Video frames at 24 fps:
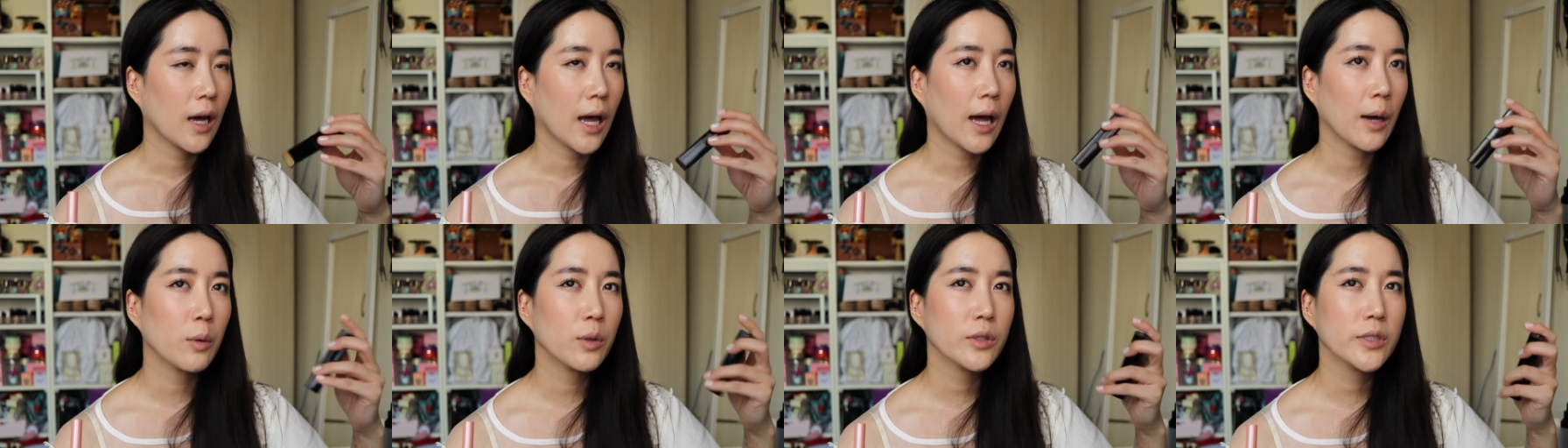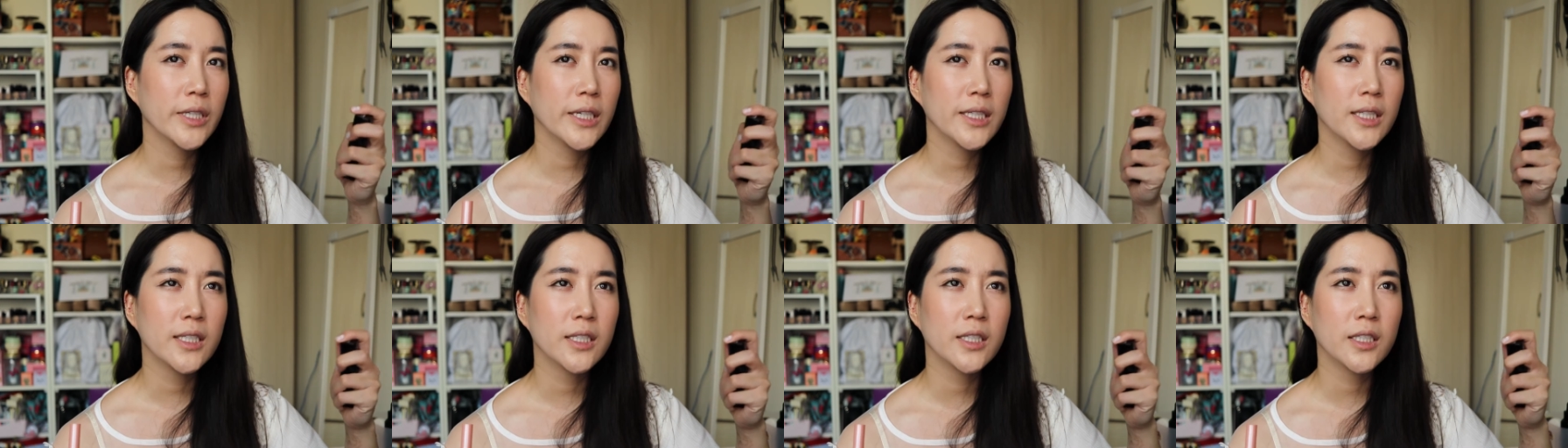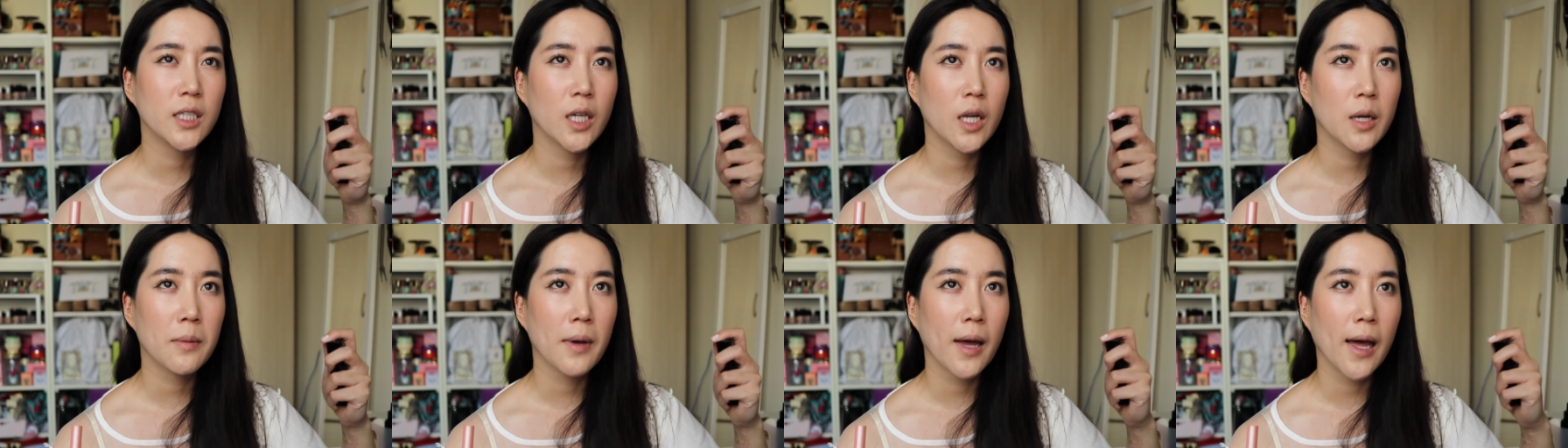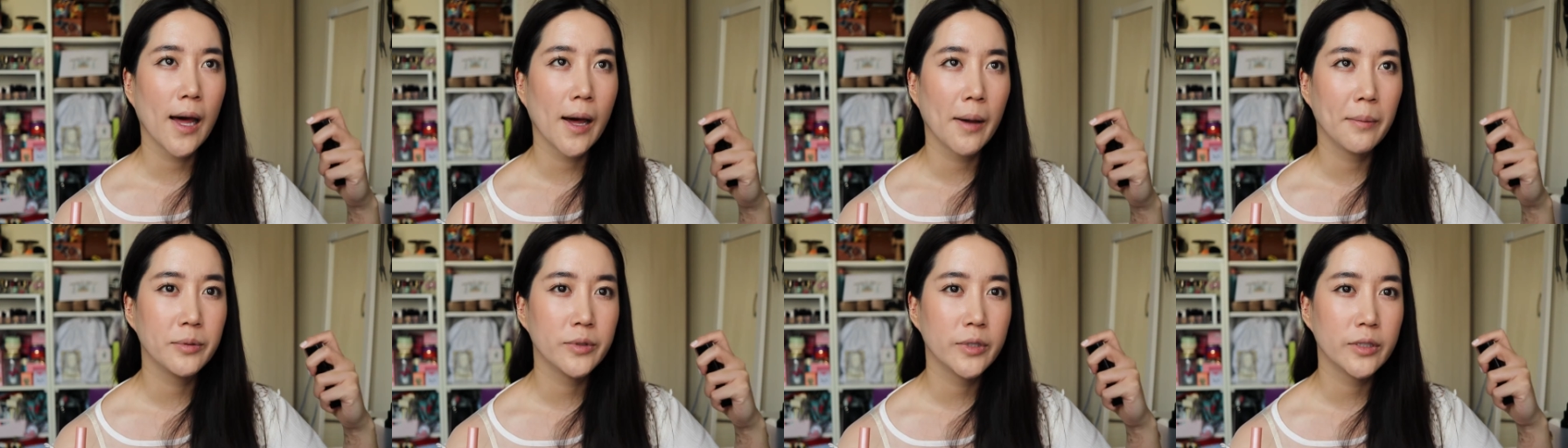I will say the serum
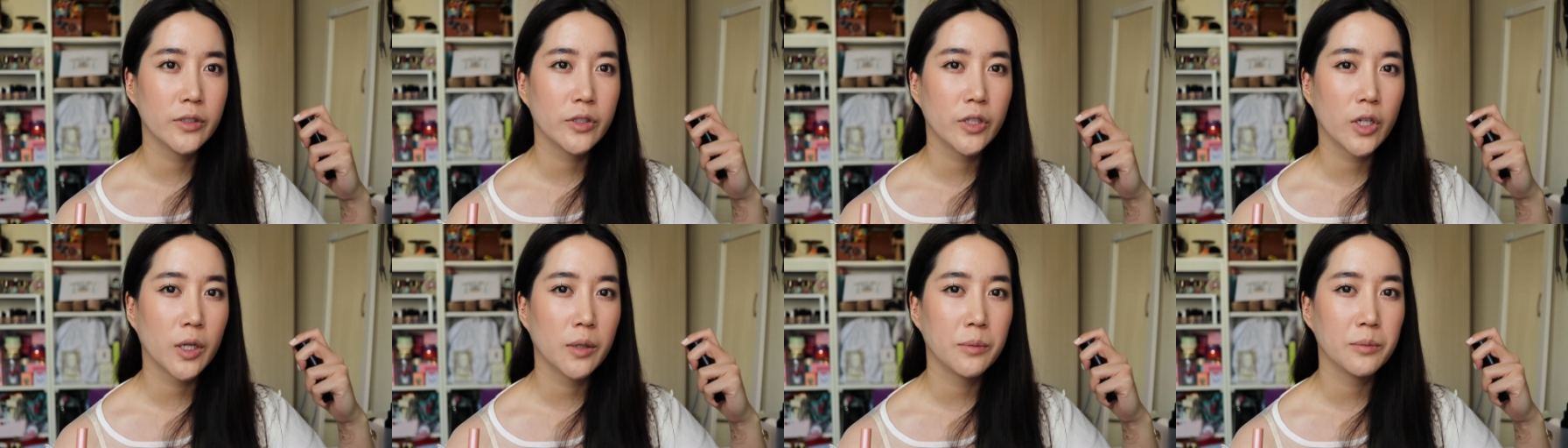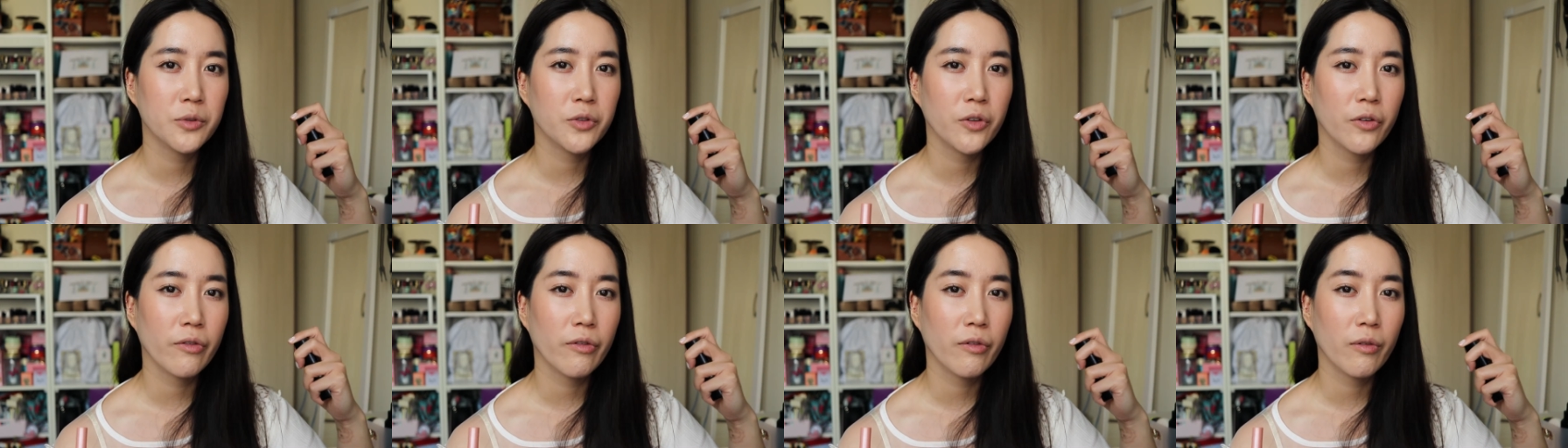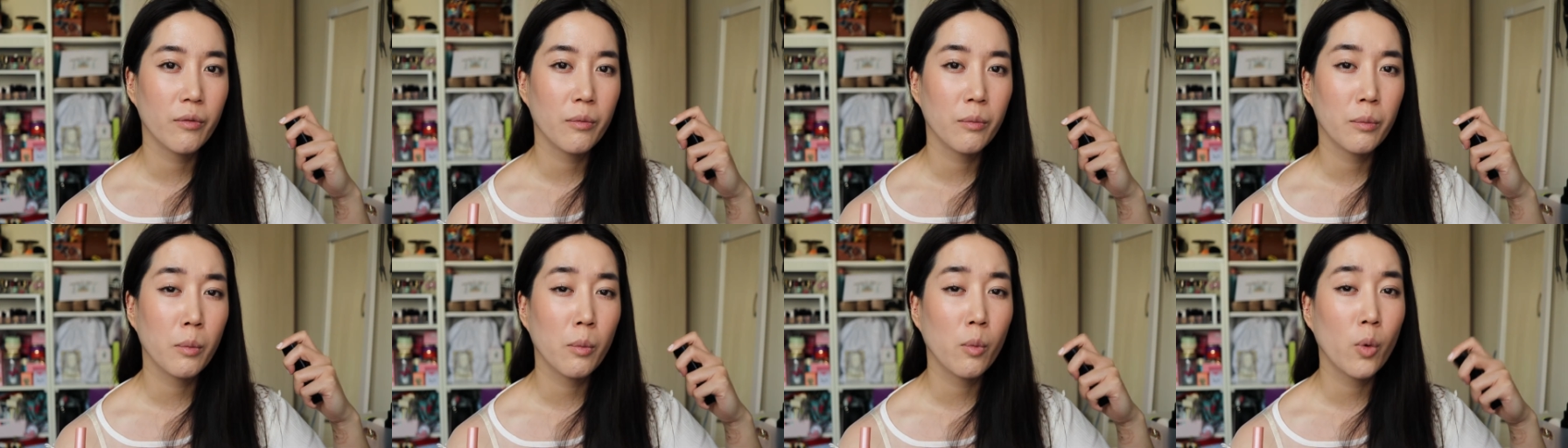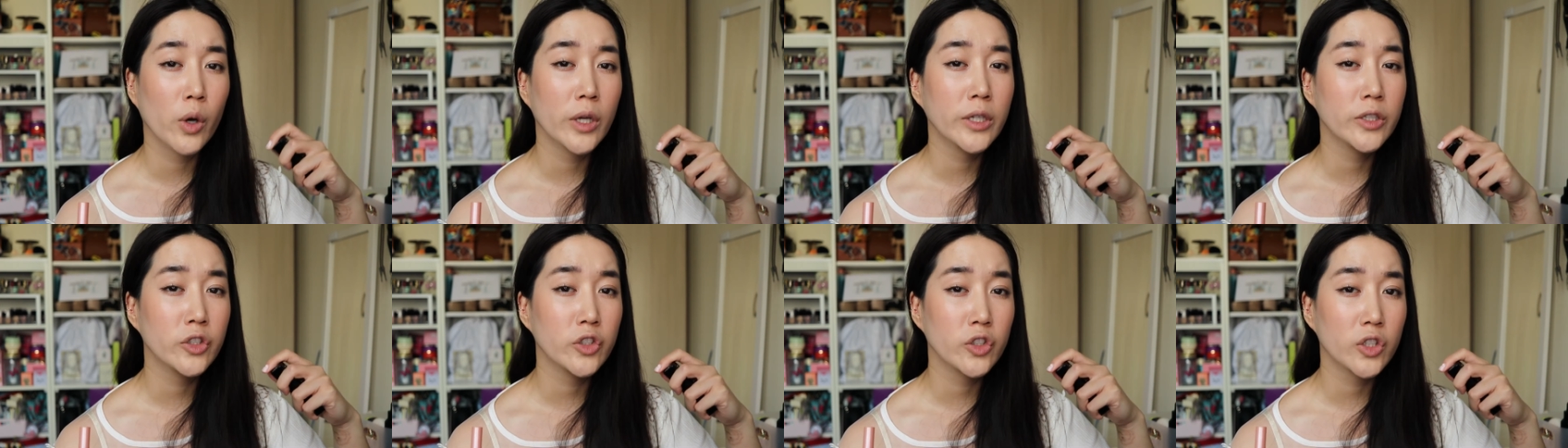helps in terms of
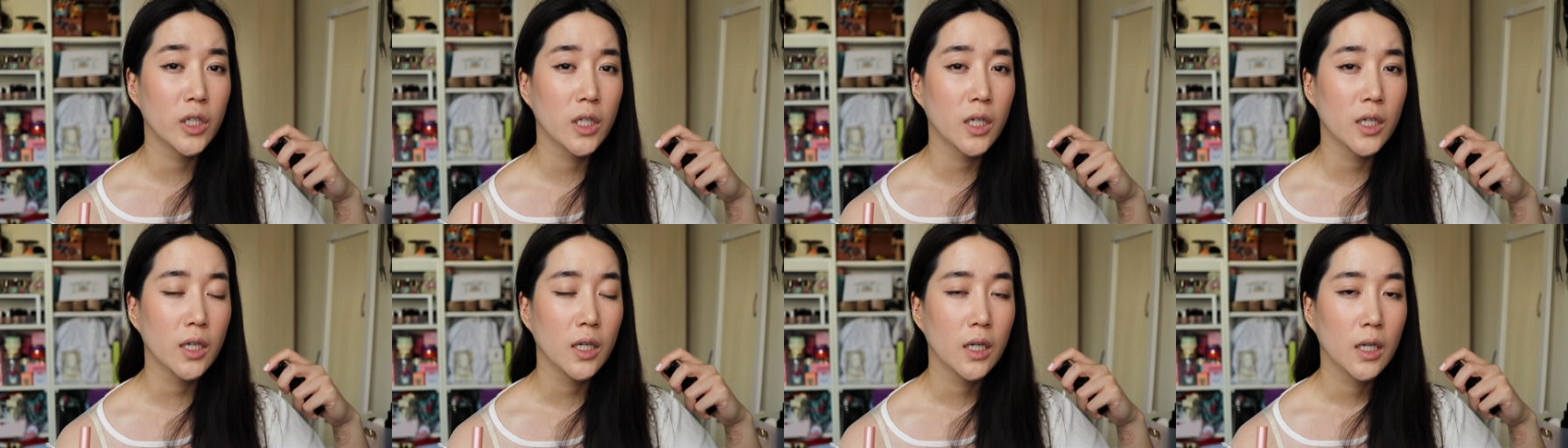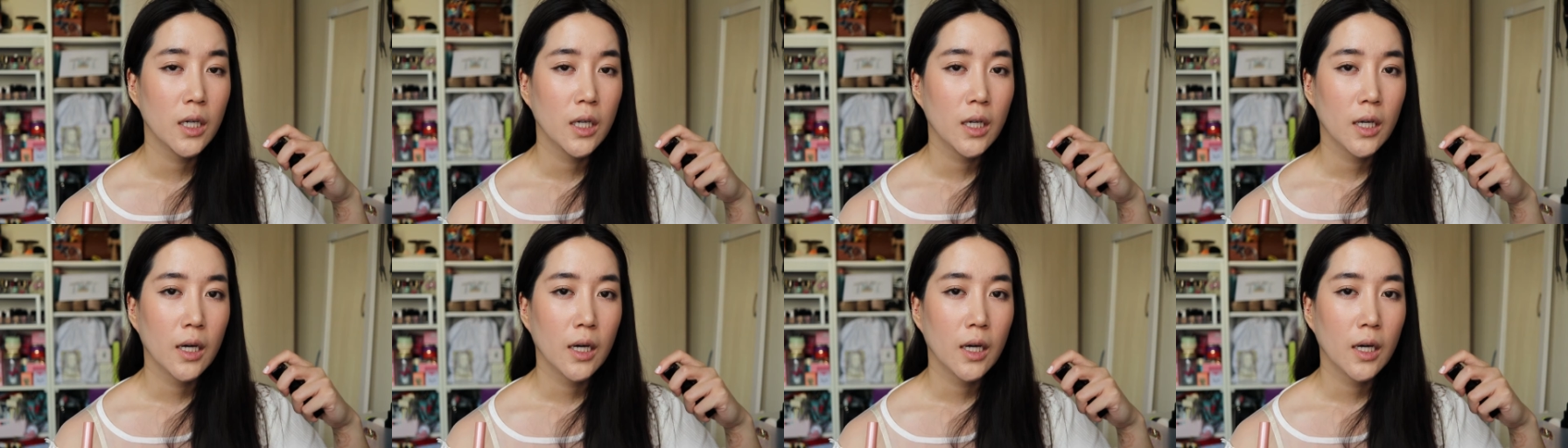moisture.